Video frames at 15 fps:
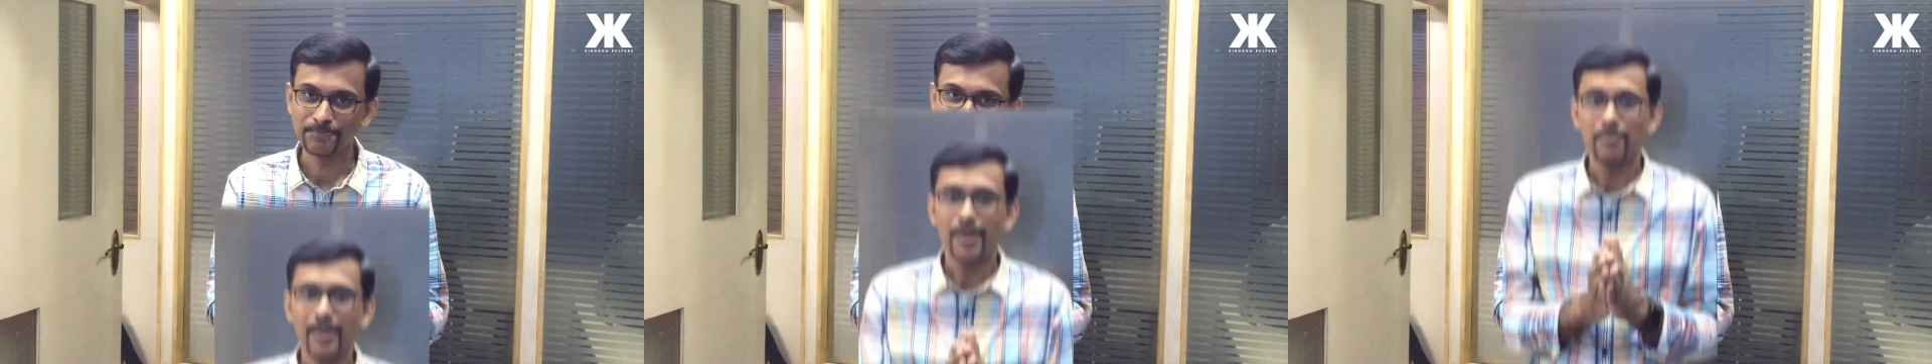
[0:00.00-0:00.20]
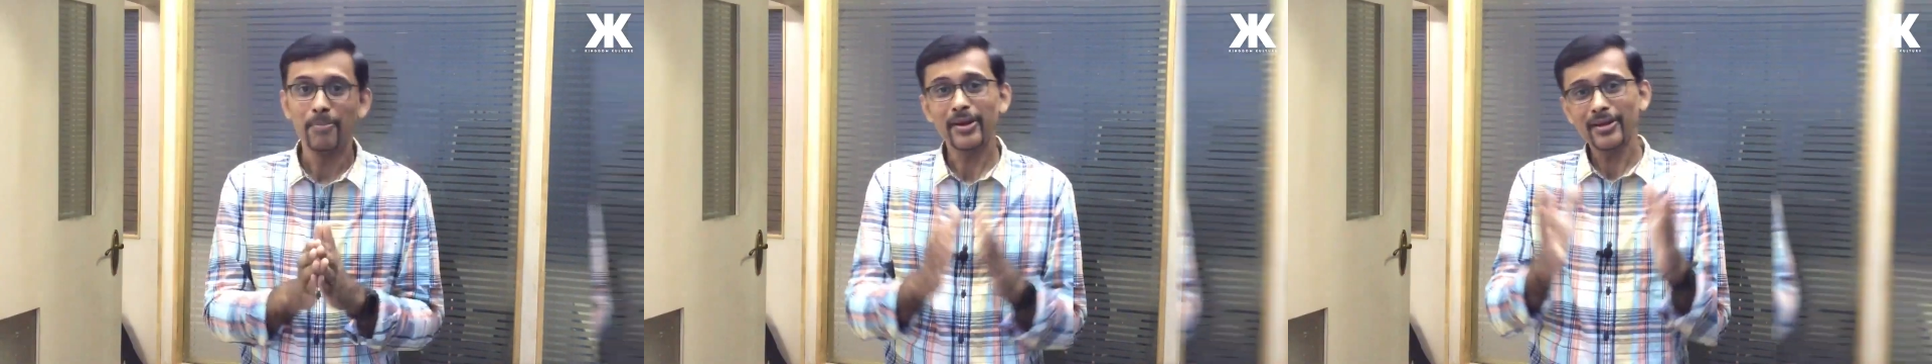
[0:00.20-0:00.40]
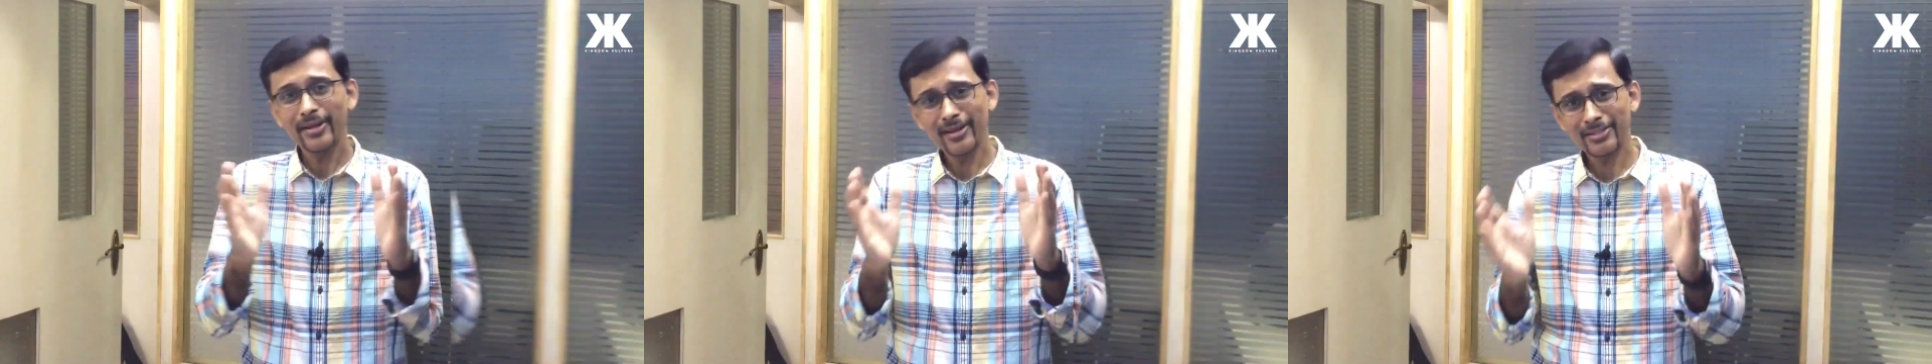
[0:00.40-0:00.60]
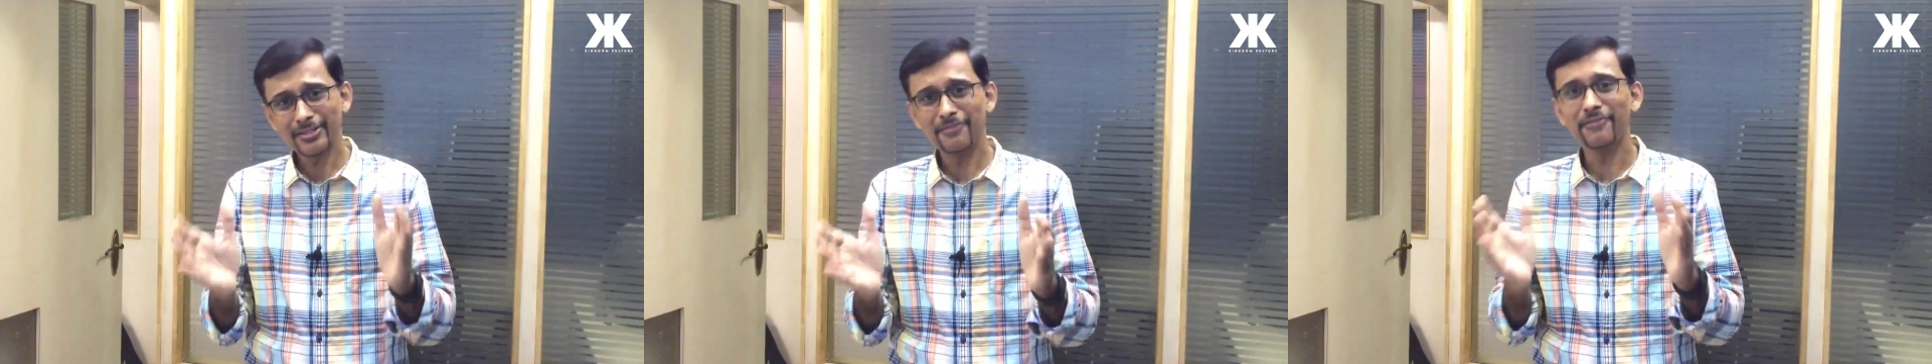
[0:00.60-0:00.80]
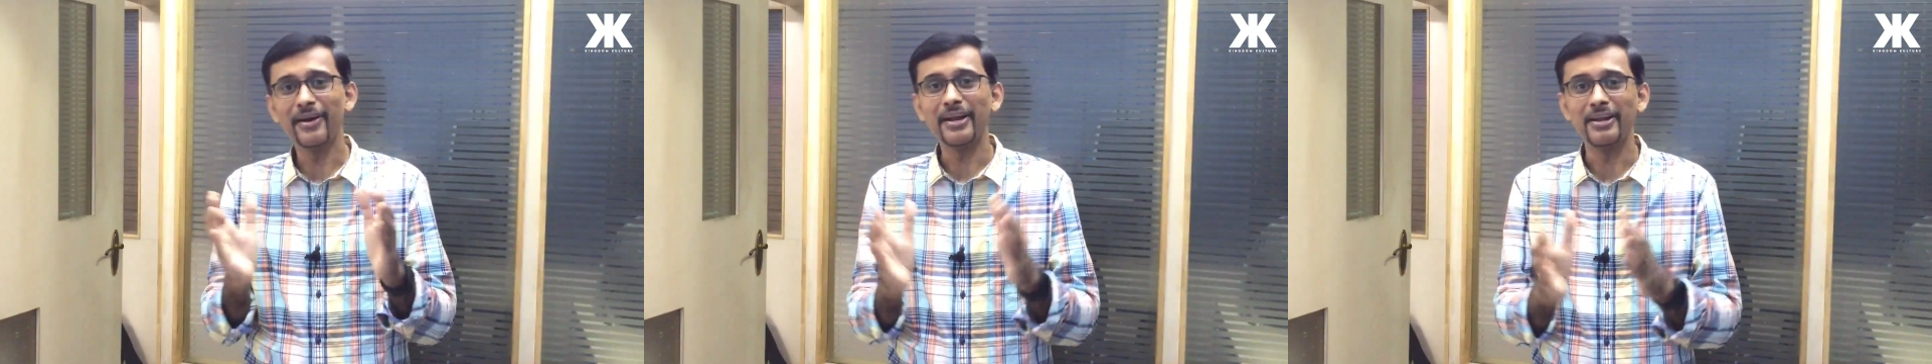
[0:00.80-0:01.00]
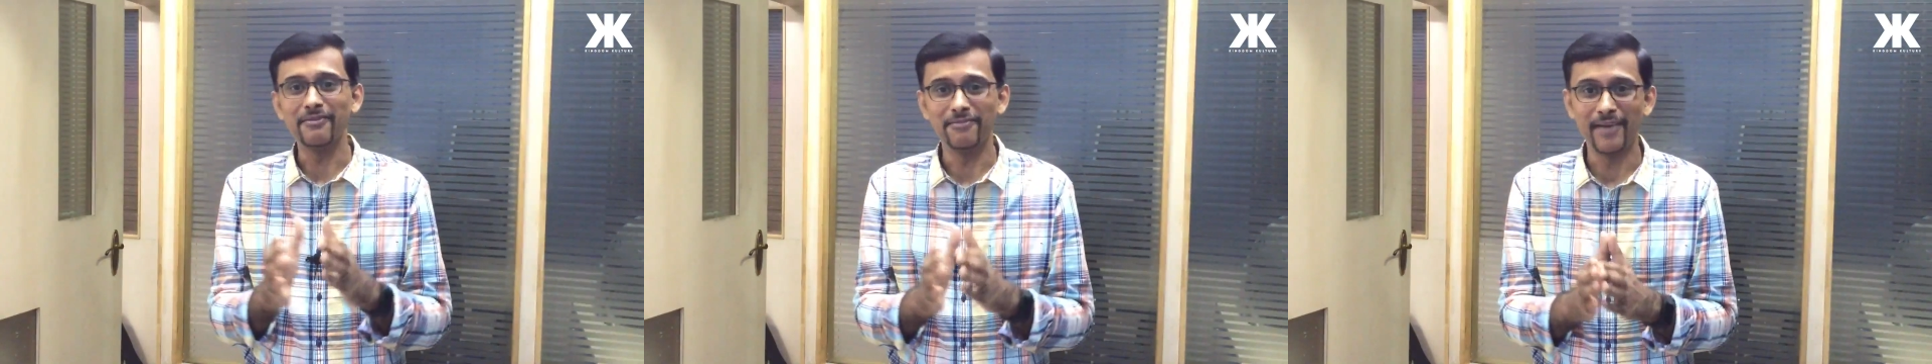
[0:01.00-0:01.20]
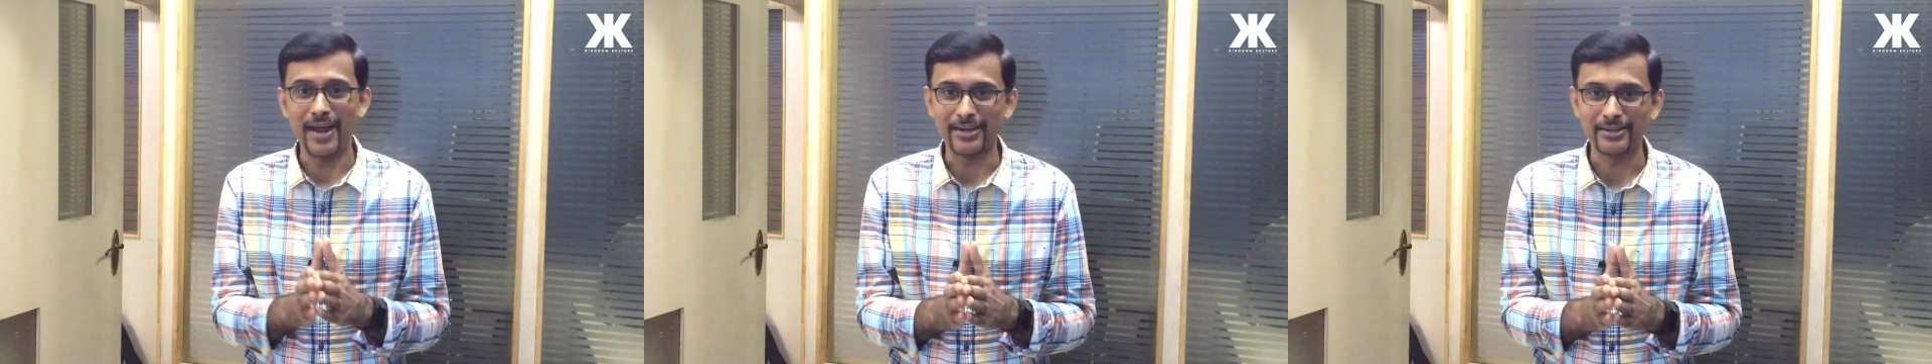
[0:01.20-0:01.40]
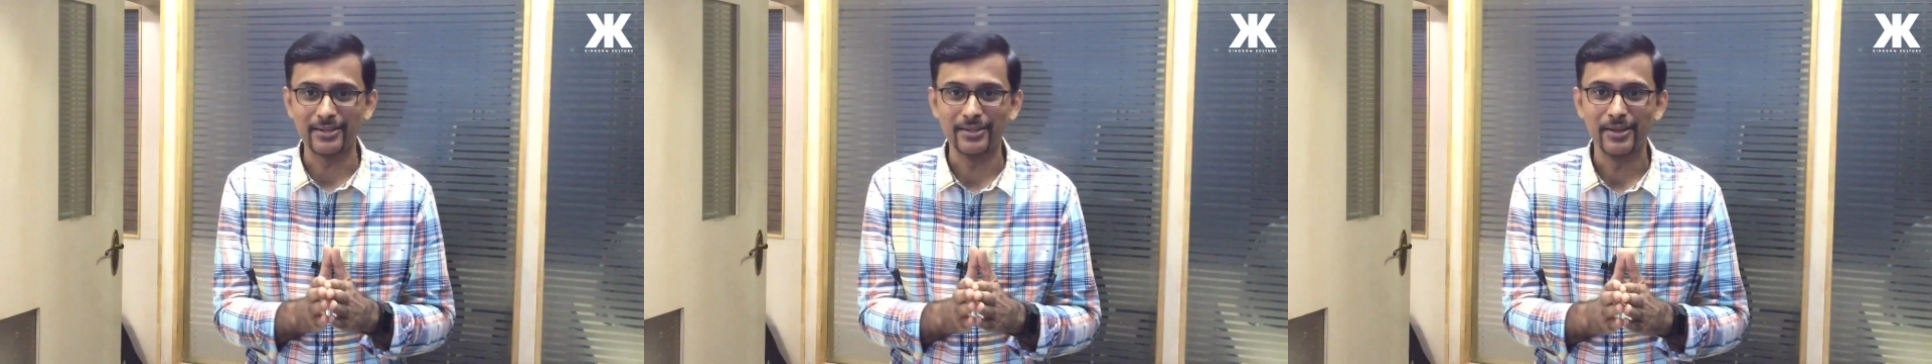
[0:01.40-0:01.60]
But here is the funny
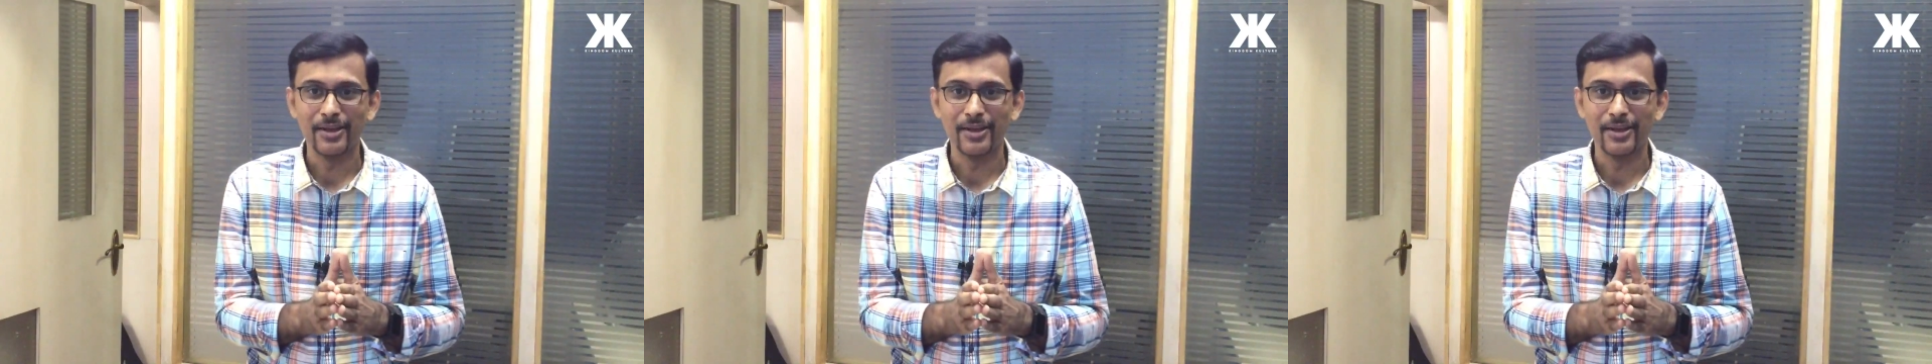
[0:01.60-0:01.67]
fact.